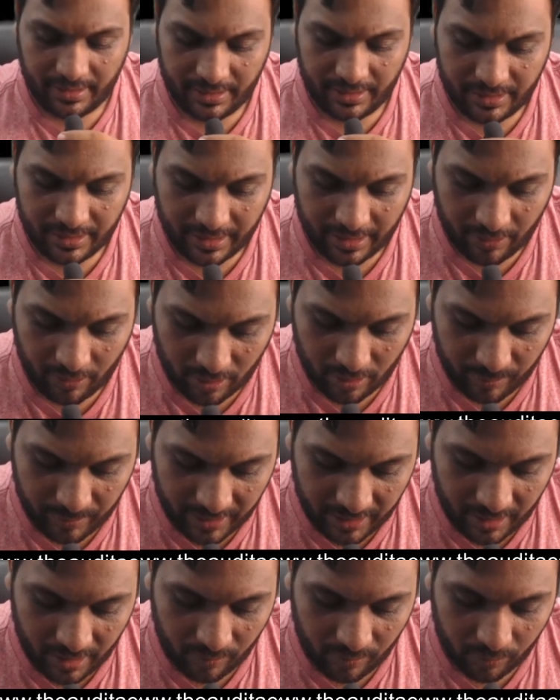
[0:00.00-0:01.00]
It cannot
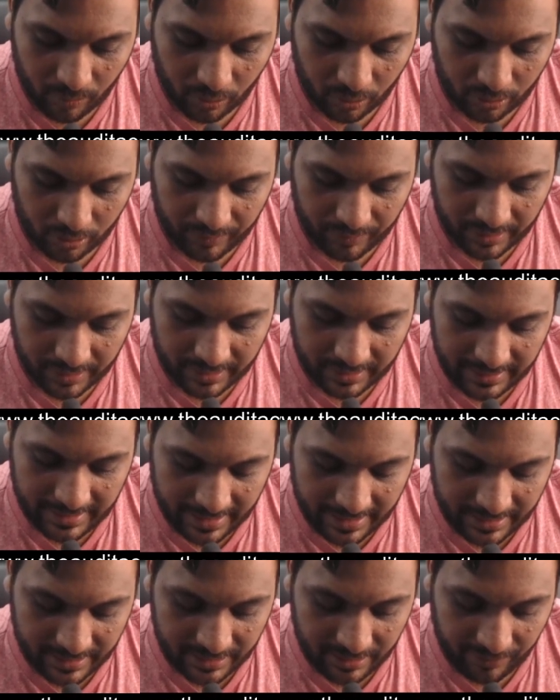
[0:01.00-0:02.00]
be both over there.
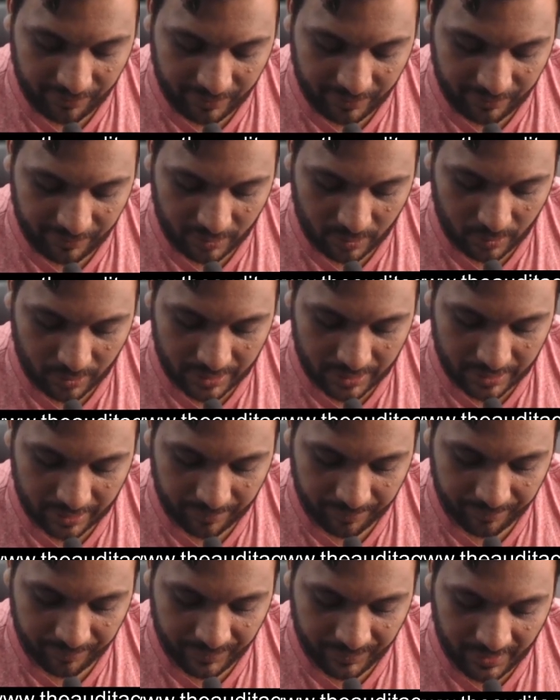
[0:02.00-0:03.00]
That is the 5th
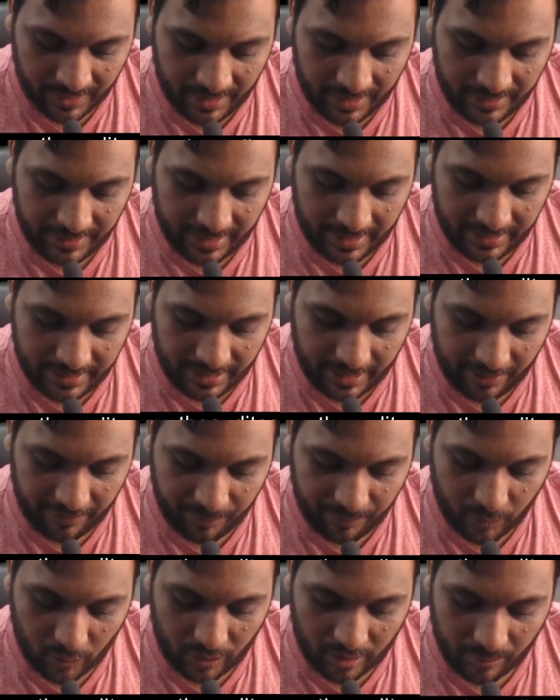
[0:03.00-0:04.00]
question that they
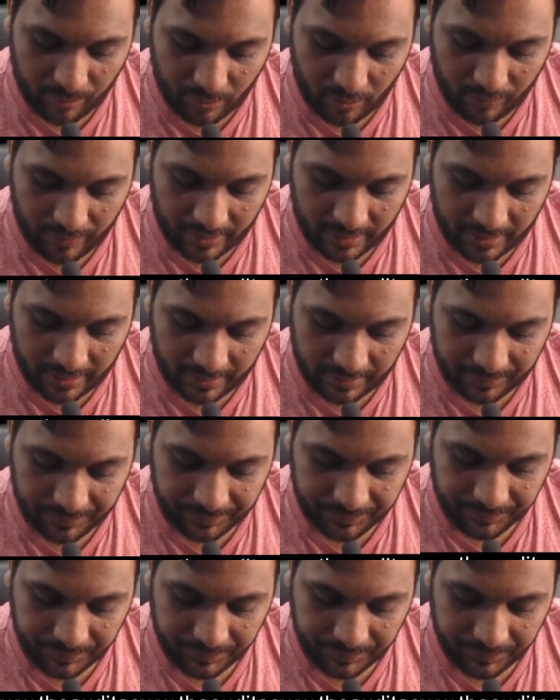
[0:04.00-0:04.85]
have put up over there